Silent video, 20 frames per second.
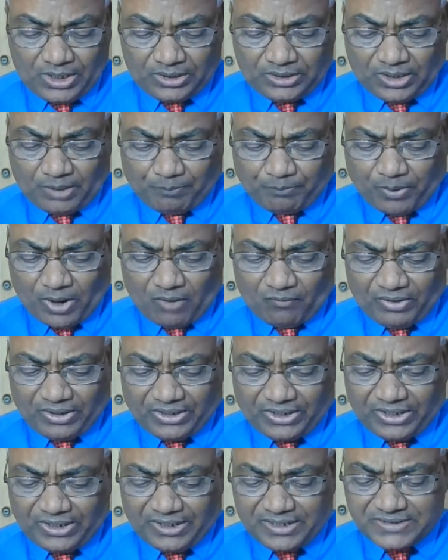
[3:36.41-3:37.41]
The
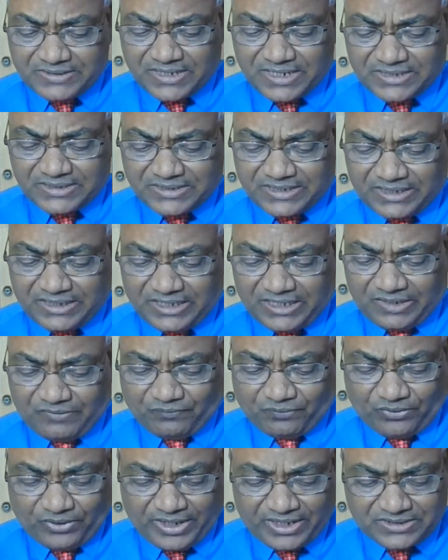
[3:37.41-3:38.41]
poverty results in the
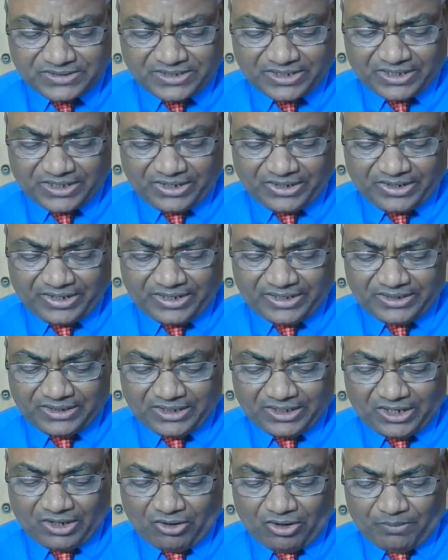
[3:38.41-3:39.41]
food insecurity in
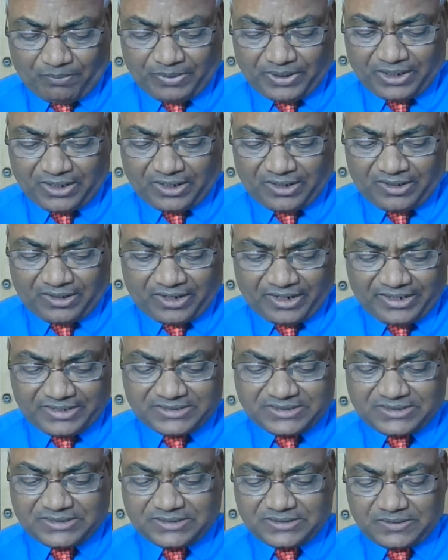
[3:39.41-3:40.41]
the developing
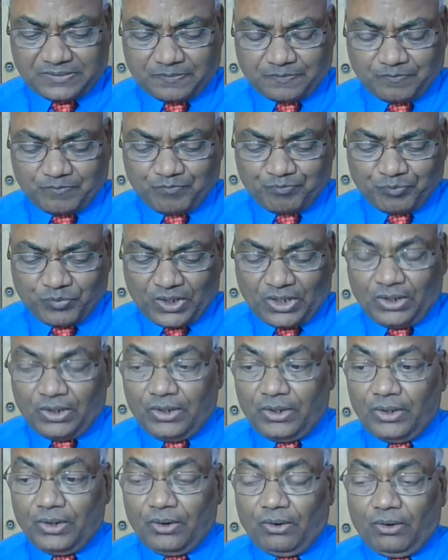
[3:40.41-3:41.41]
countries.
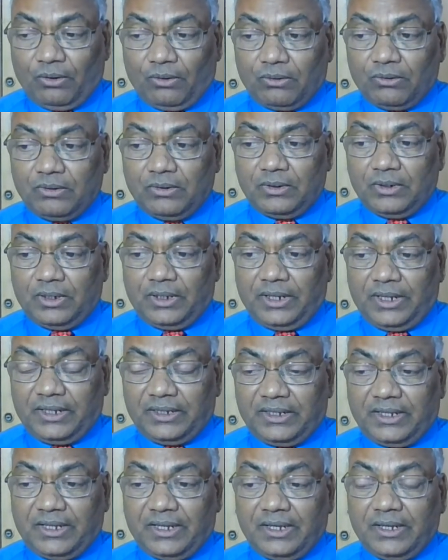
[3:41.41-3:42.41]
In
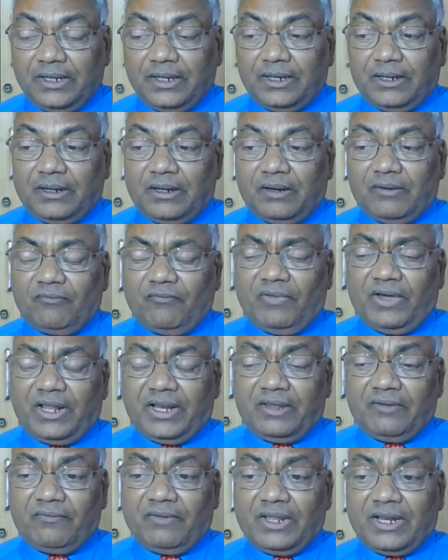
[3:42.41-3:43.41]
the
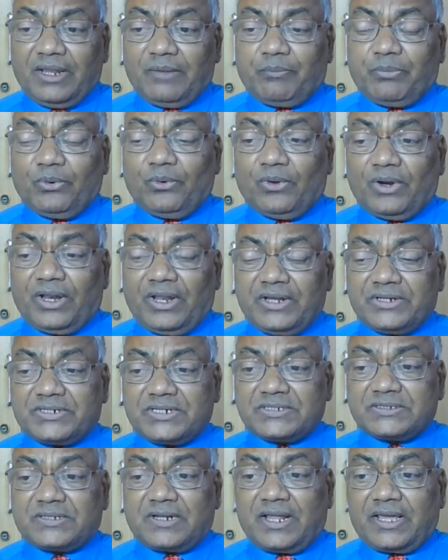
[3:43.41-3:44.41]
very poor
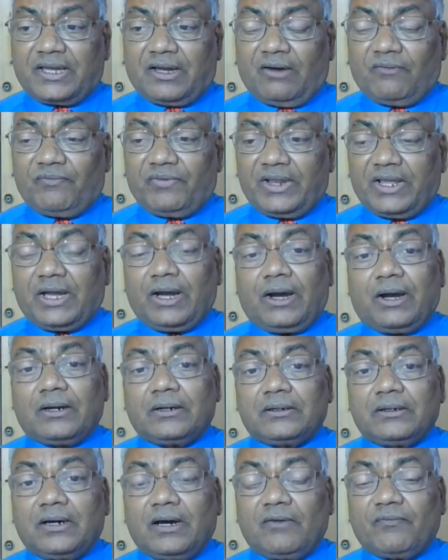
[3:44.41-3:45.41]
nations like
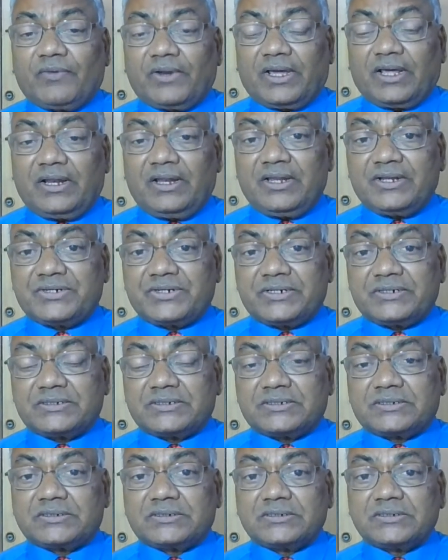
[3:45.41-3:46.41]
African
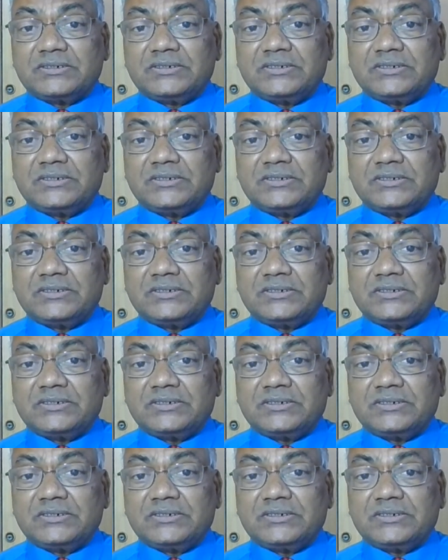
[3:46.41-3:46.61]
nations,